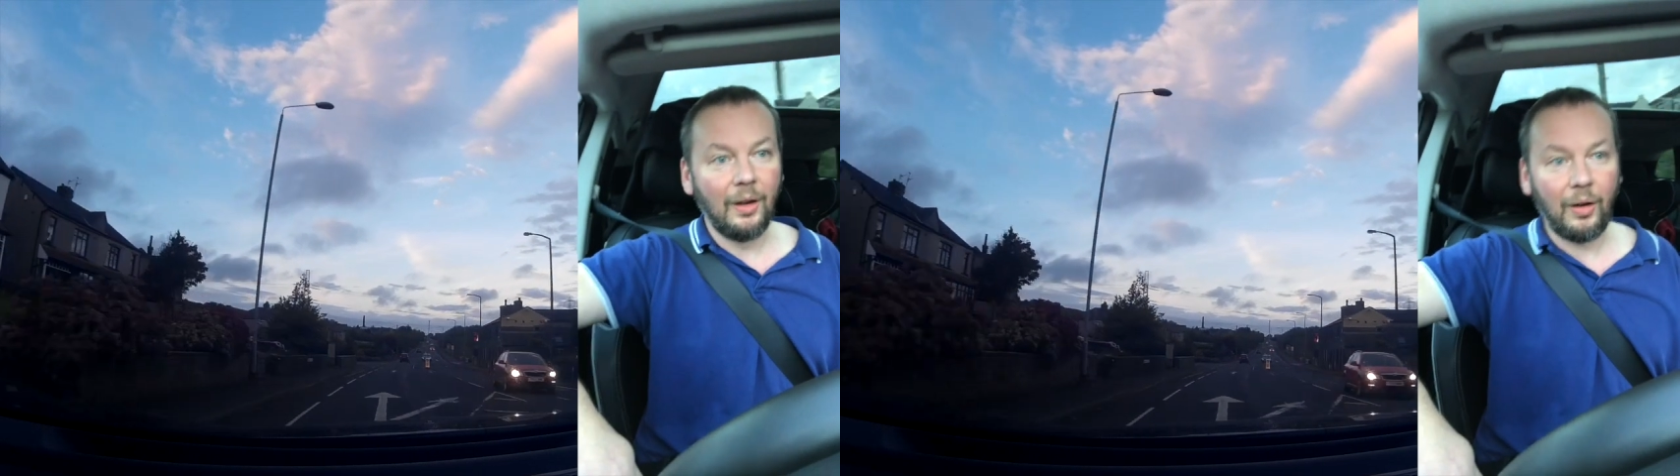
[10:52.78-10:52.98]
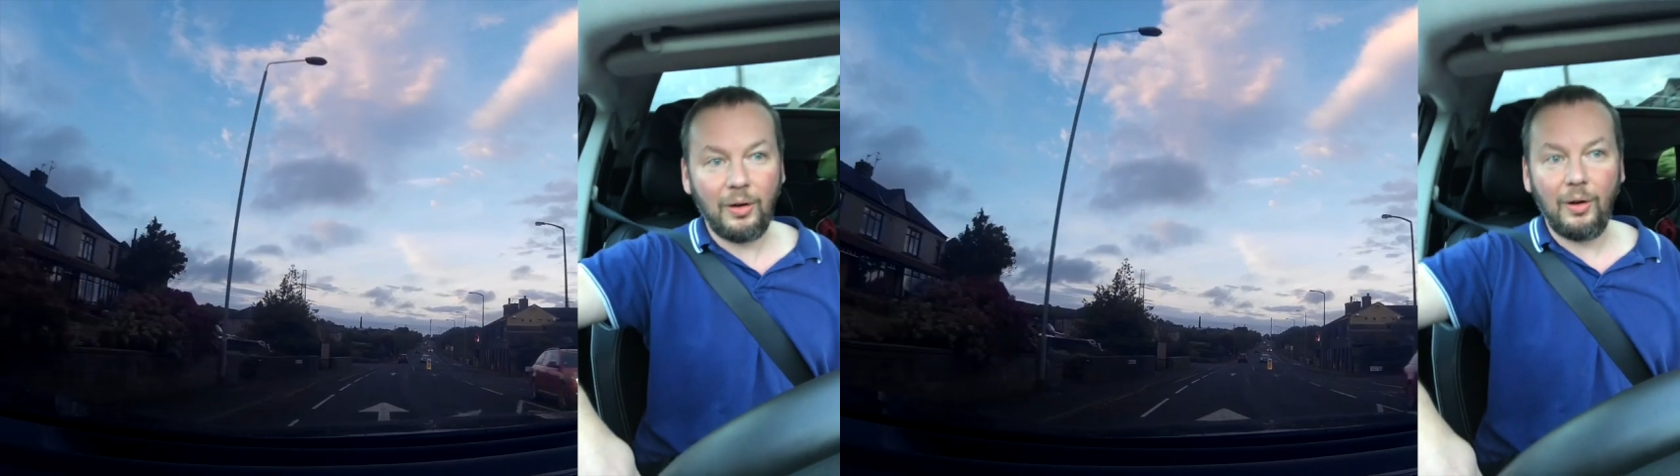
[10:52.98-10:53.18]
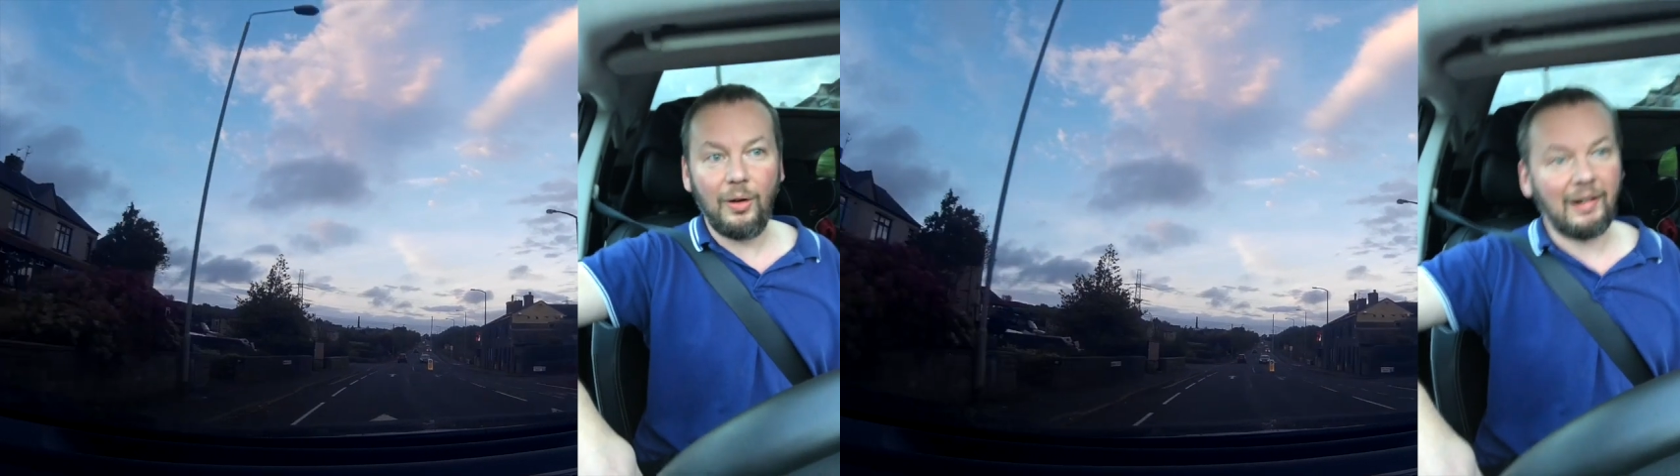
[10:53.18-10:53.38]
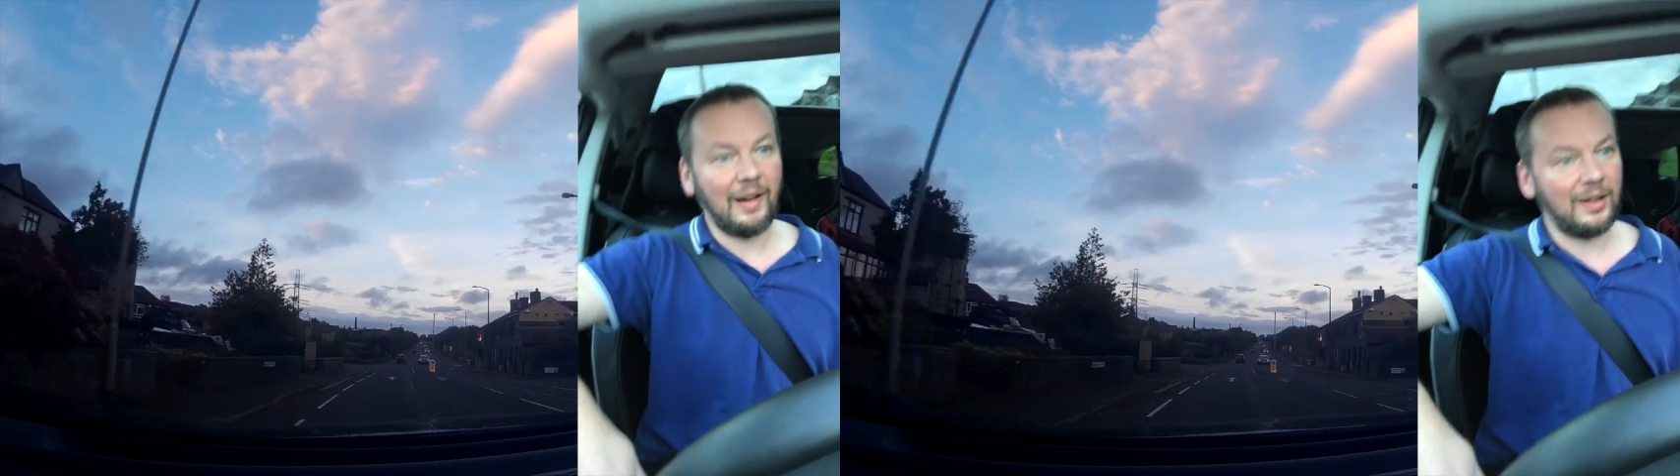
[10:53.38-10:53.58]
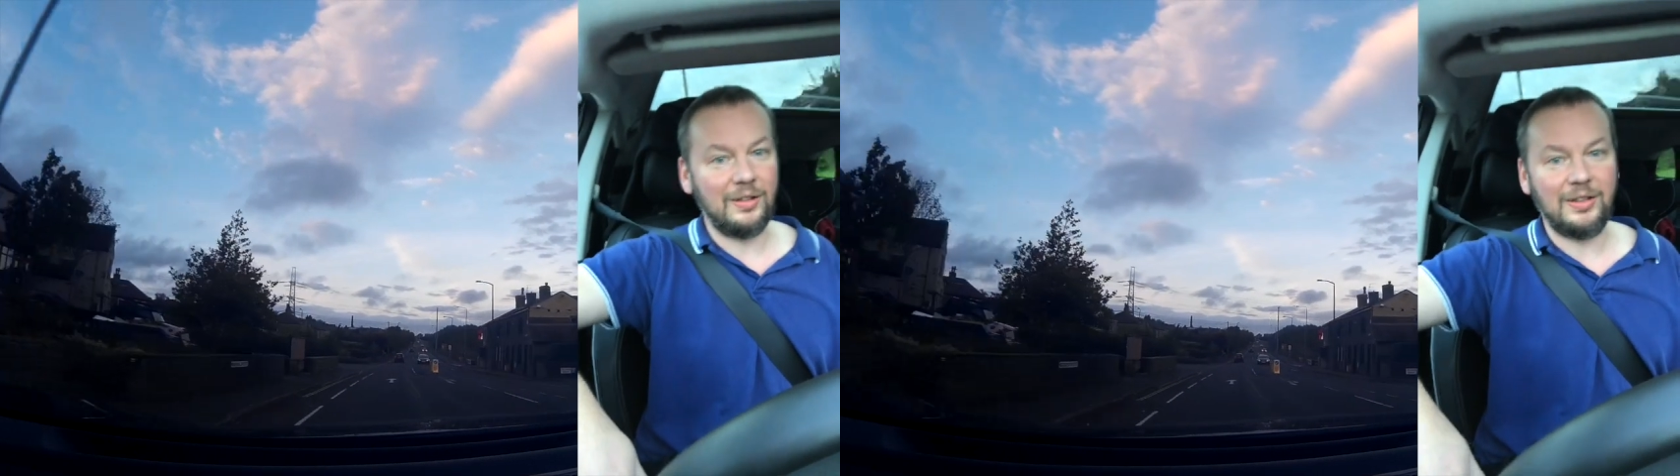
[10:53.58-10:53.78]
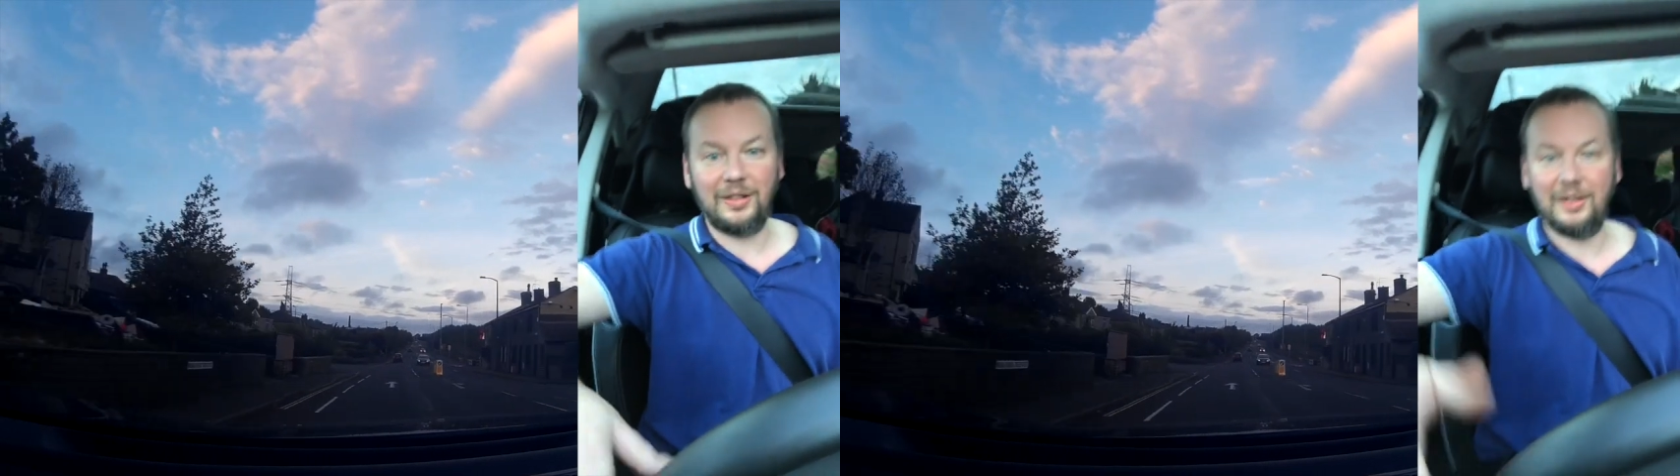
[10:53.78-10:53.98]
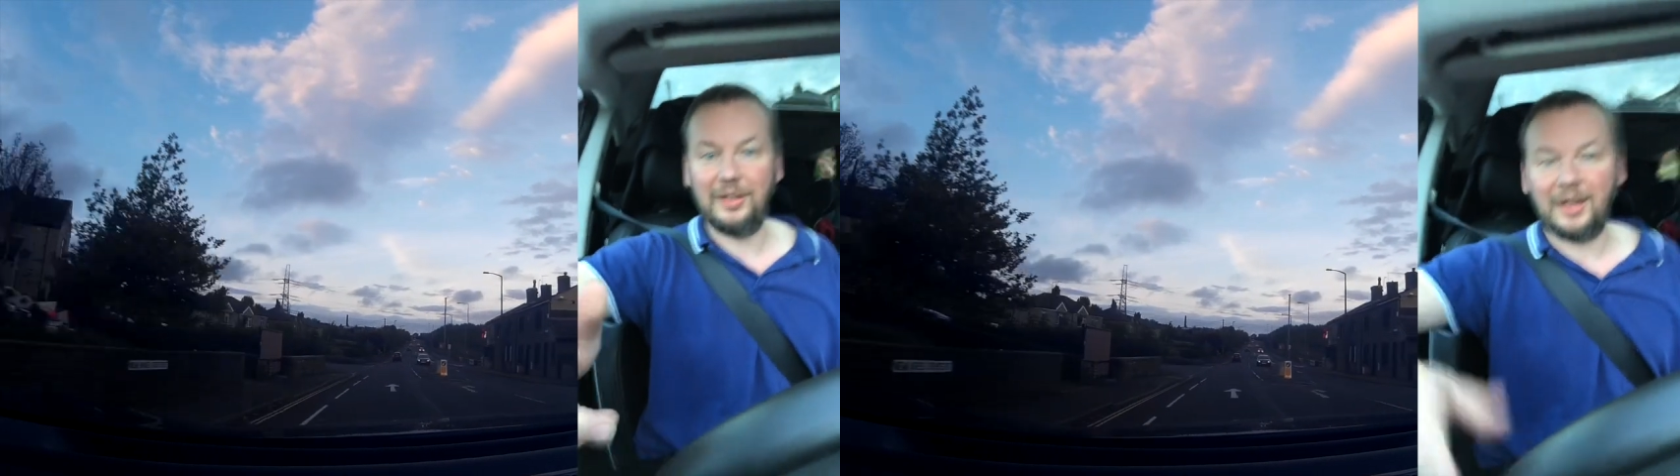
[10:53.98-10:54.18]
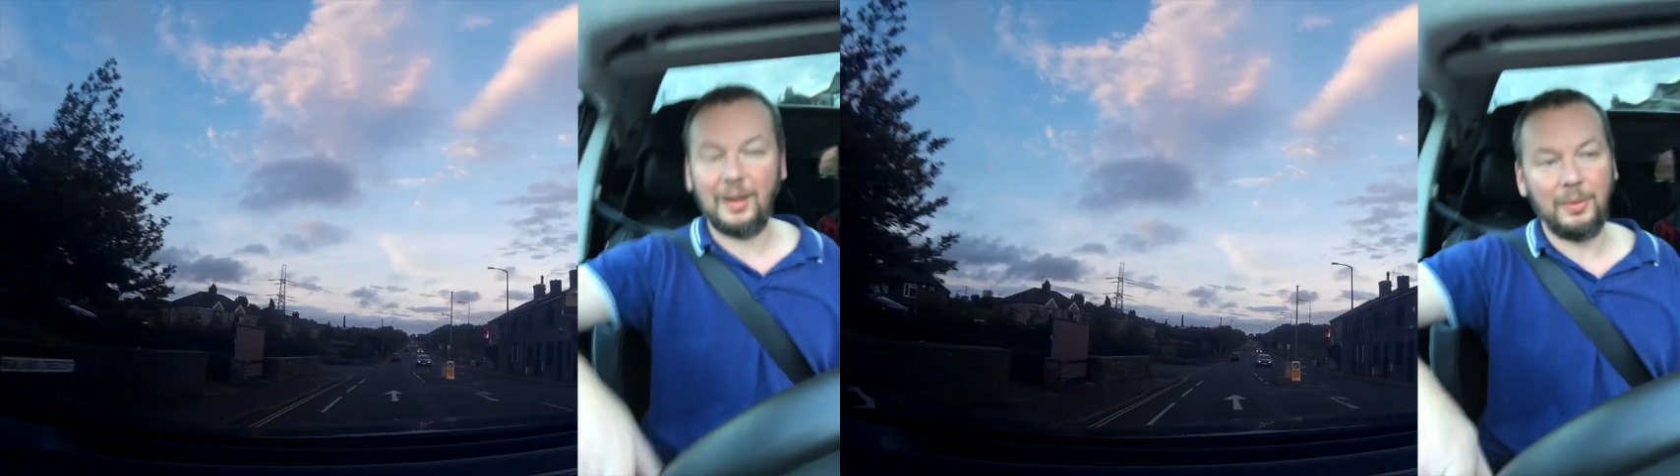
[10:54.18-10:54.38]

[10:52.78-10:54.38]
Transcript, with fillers: Or I could just stick